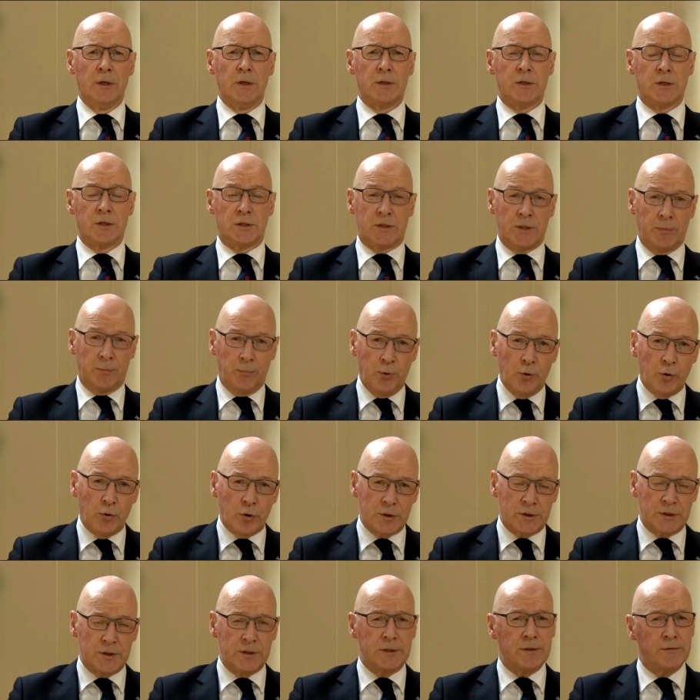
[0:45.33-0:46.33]

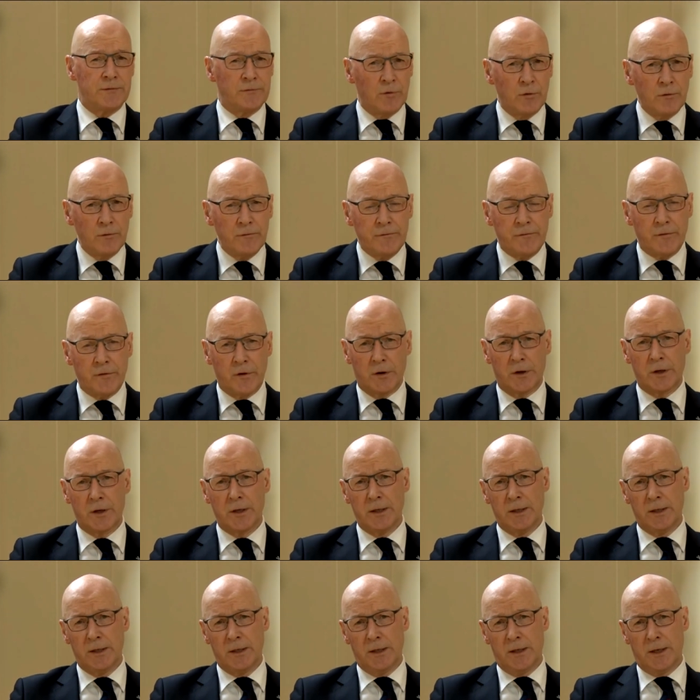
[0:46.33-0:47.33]
support and to vote for
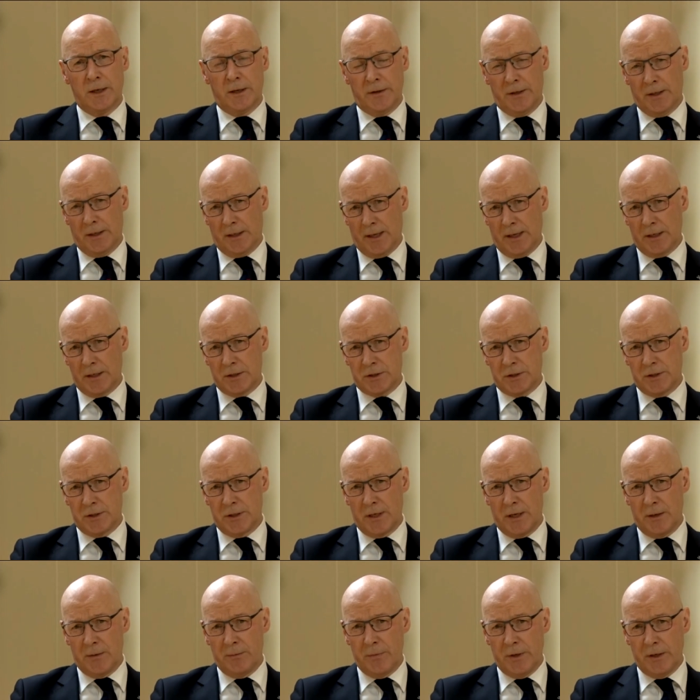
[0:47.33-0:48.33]
at the election
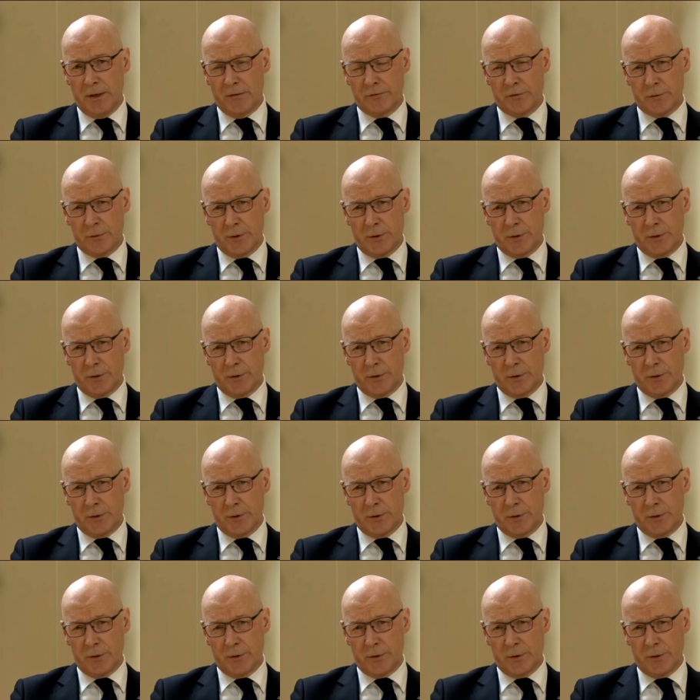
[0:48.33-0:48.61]
in May of